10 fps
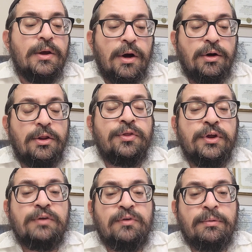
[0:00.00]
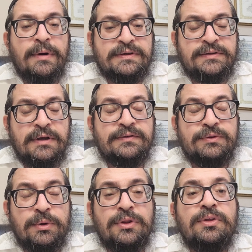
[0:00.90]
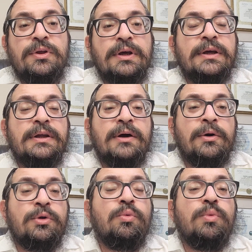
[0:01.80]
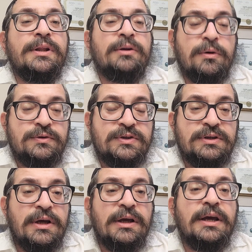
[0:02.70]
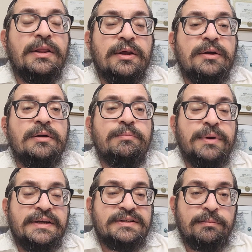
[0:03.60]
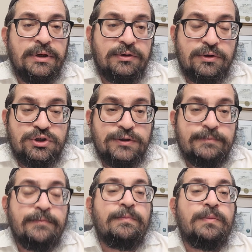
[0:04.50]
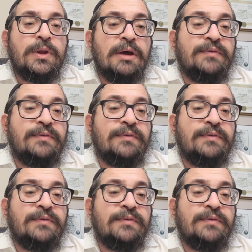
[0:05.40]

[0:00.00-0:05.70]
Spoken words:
Another thing to familiarize ourselves with are the windows in the Beis HaMikdash. If